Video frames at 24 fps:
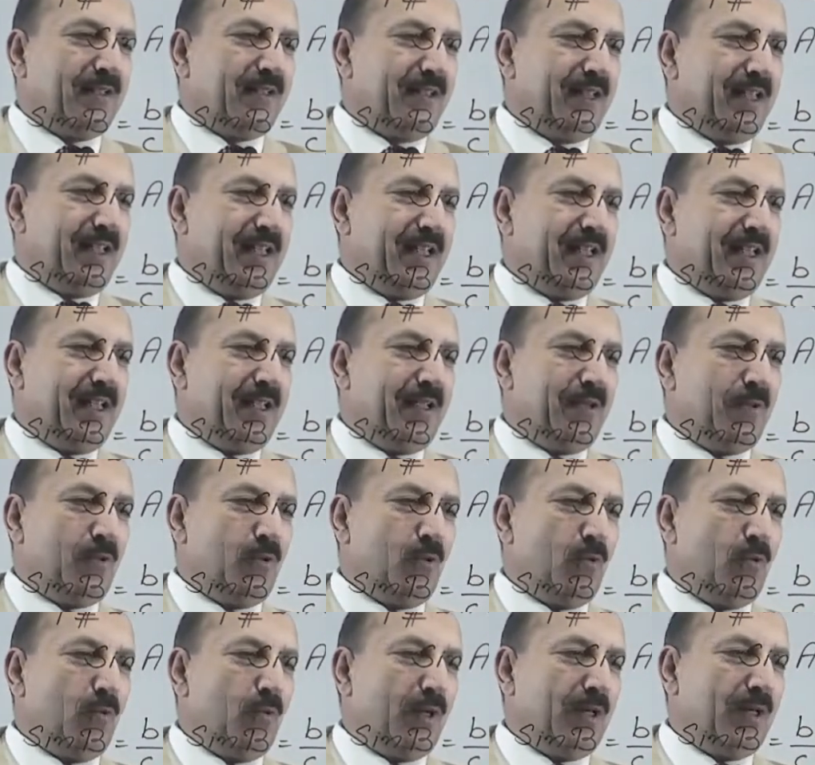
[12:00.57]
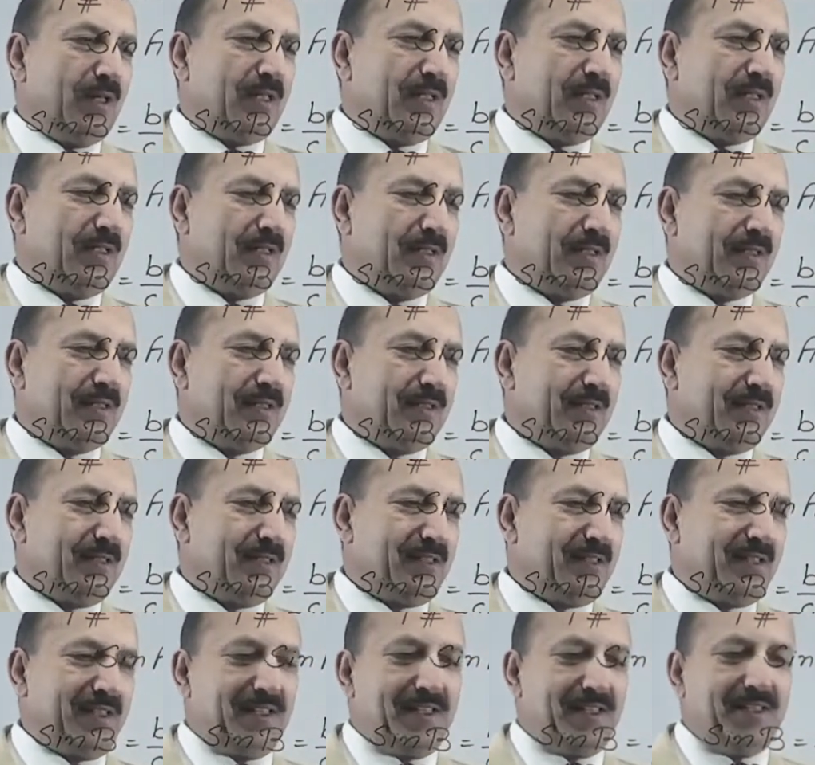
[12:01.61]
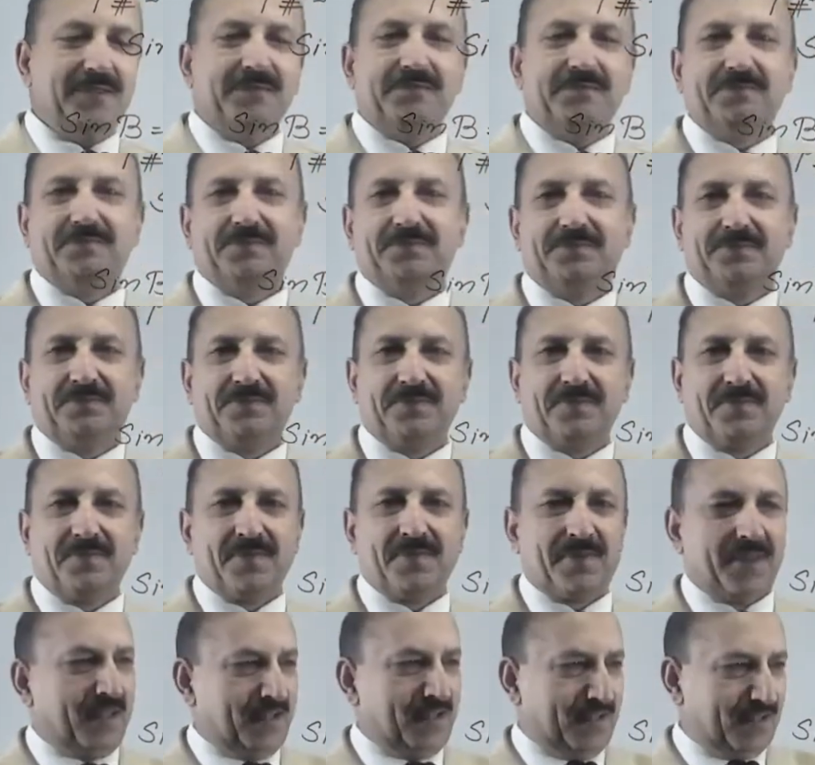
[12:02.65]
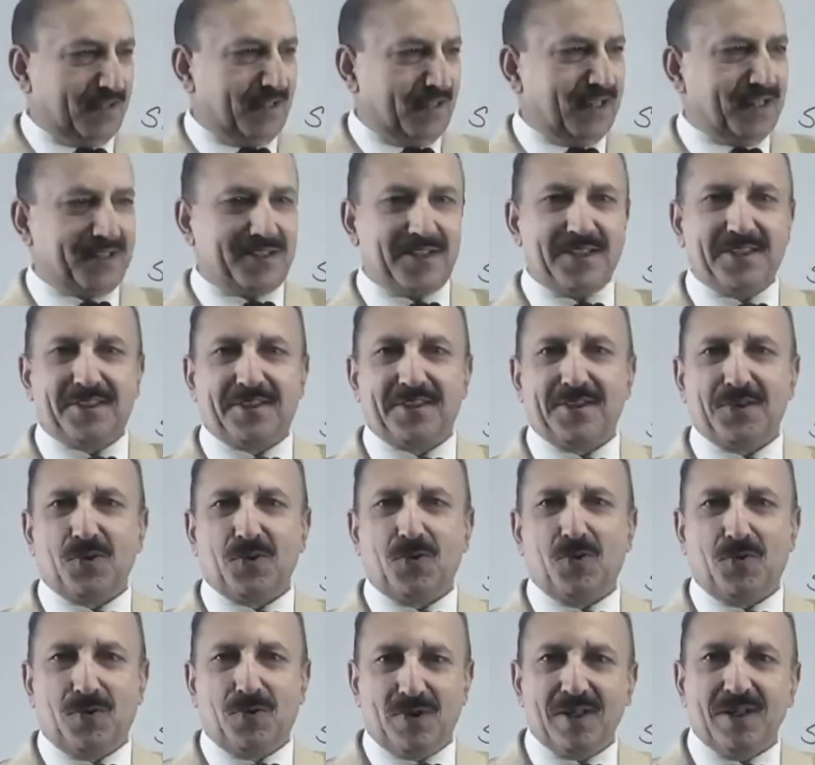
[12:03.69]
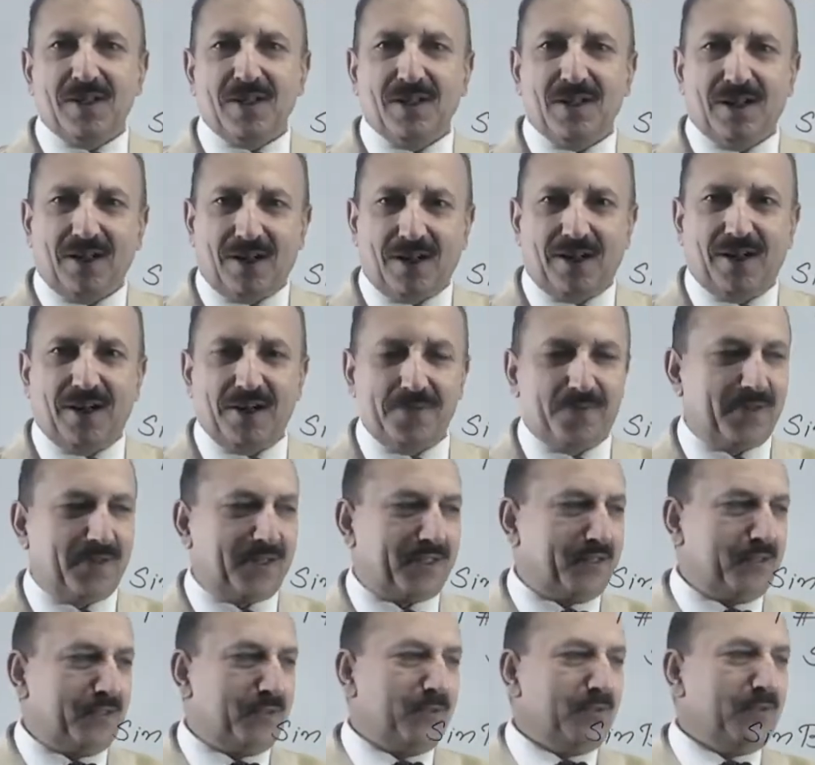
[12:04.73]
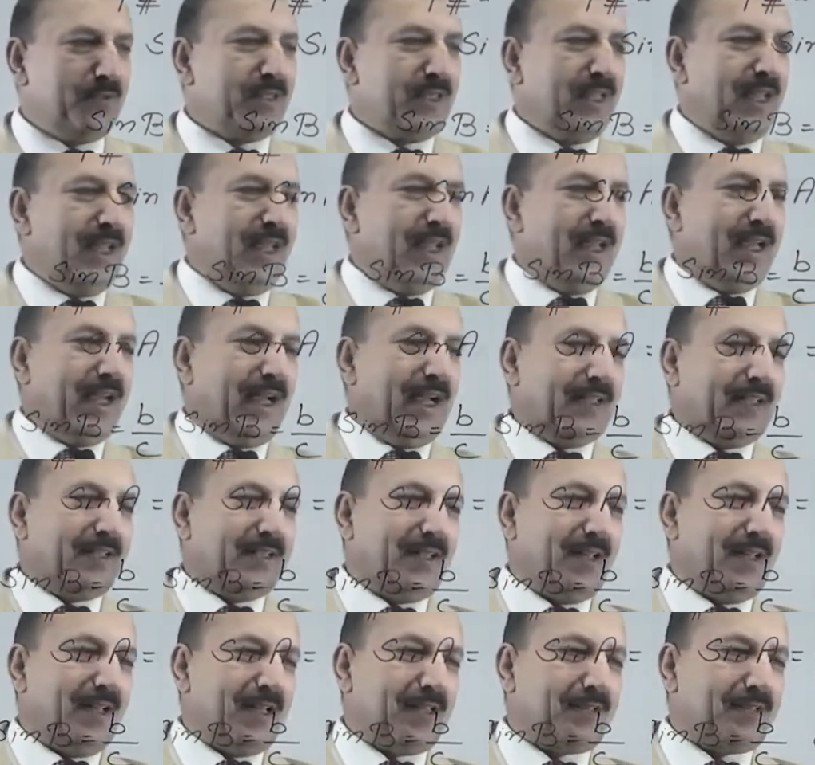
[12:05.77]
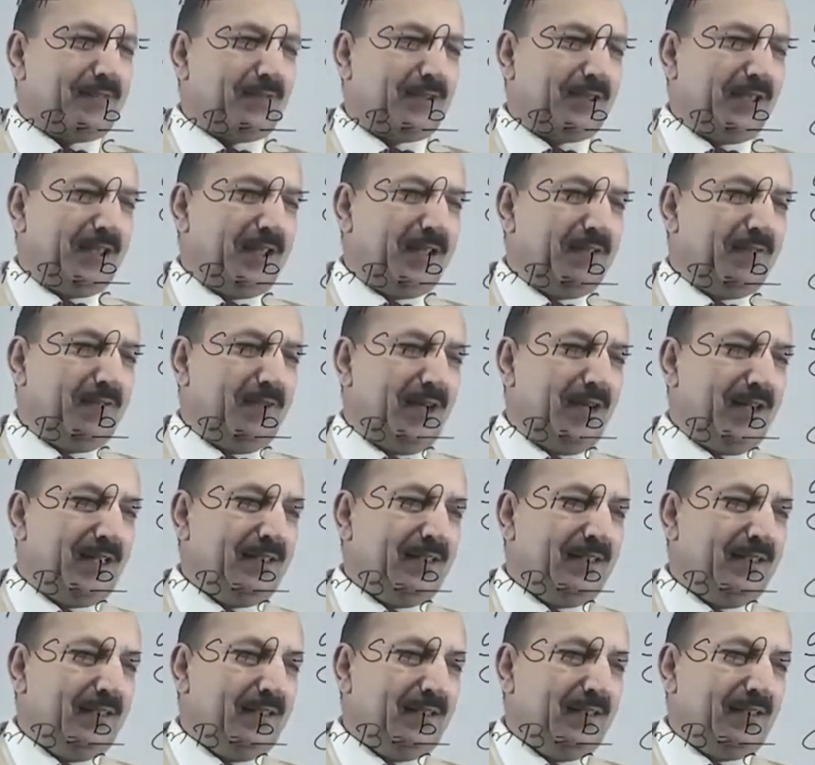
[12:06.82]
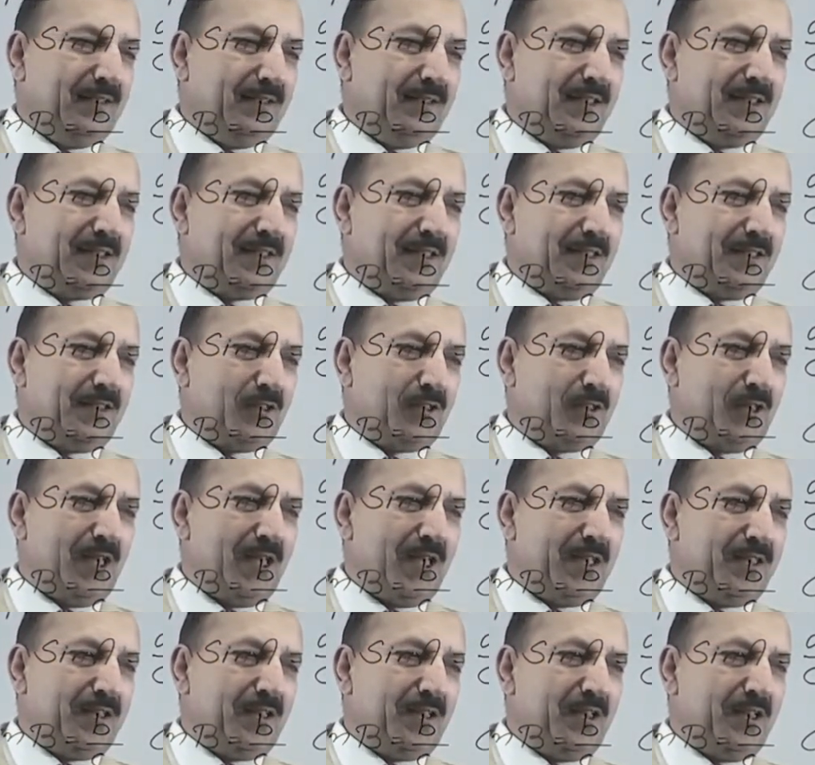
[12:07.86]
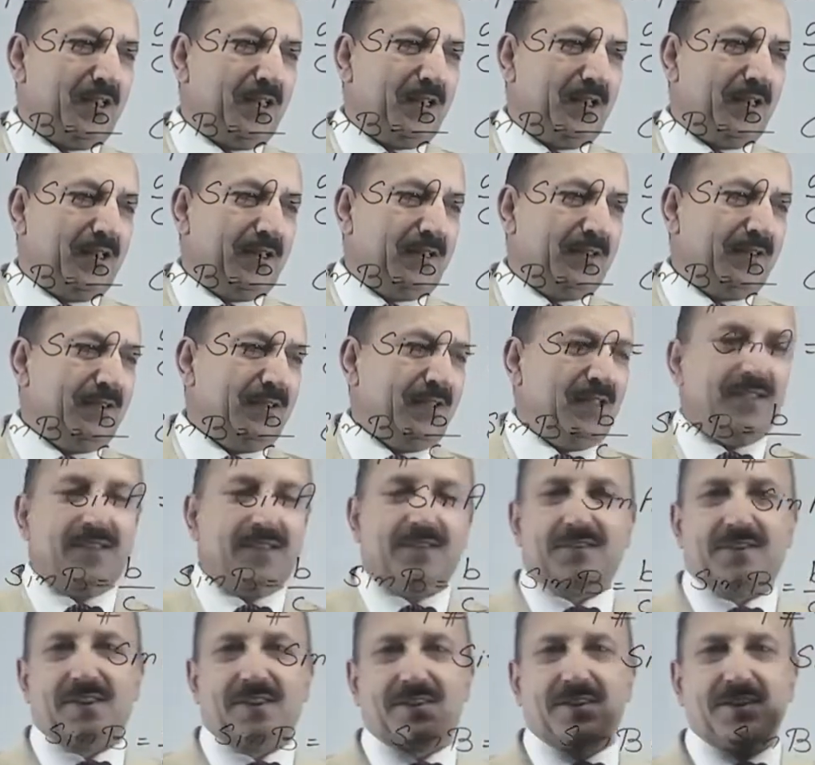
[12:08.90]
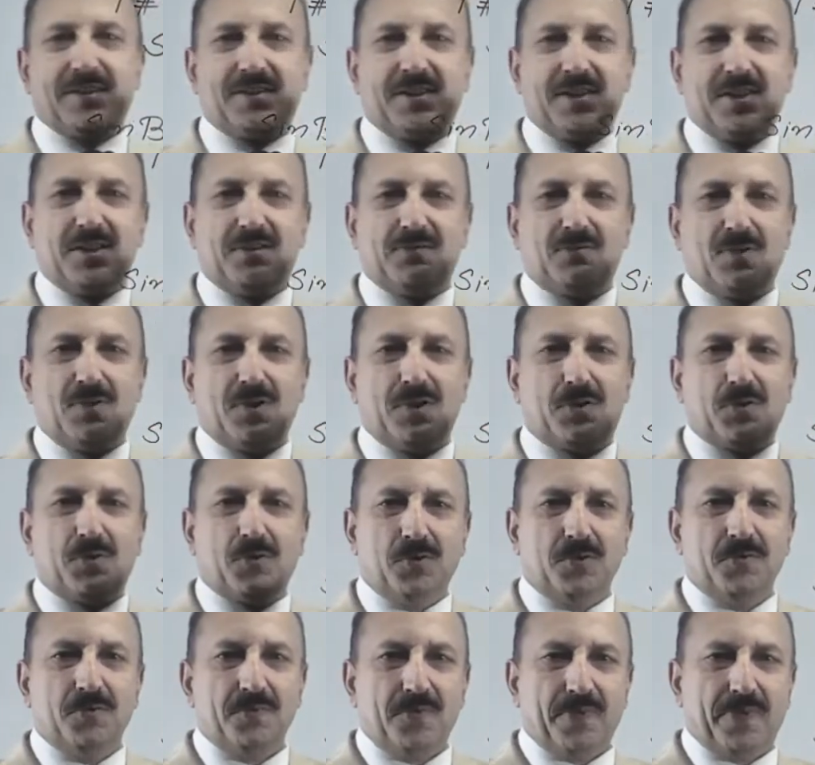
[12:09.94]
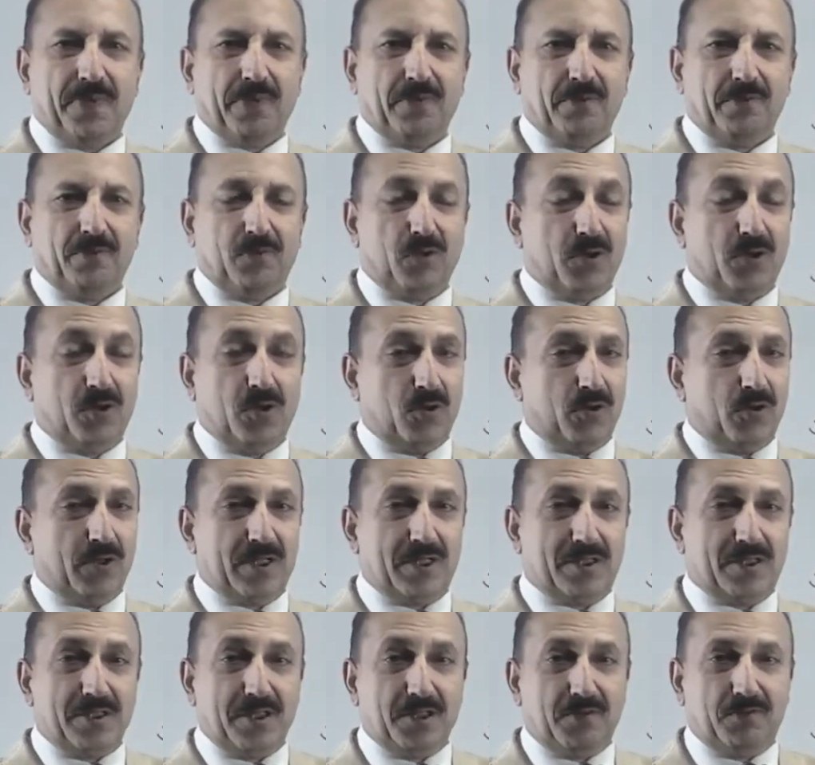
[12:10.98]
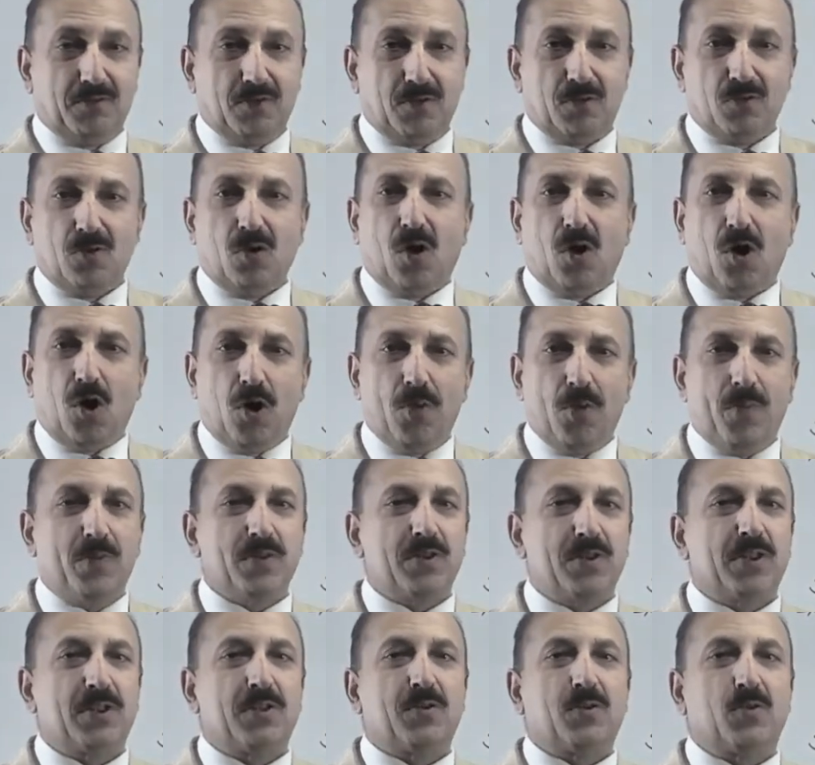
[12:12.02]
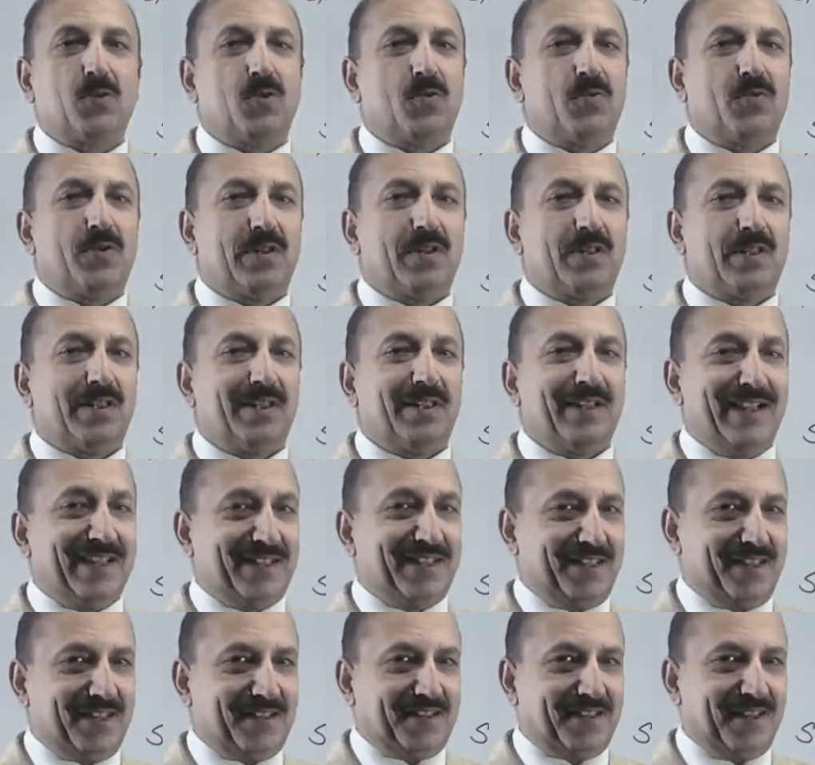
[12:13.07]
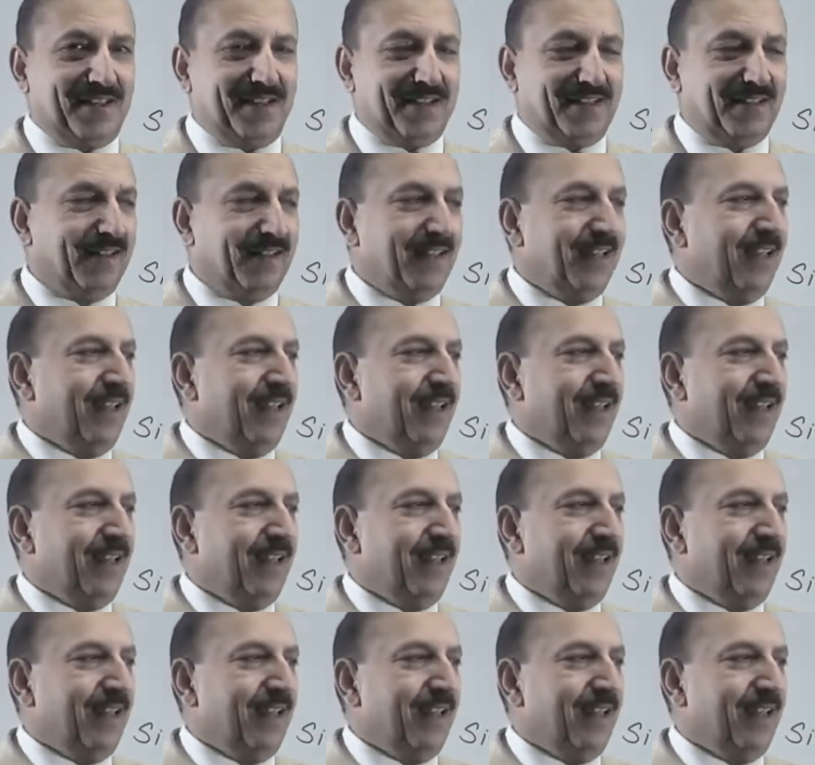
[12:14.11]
A over C, adjacent over hypotenuse, and the last third one, this is tangent here. This is equal to, we know it's equal to opposite over adjacent.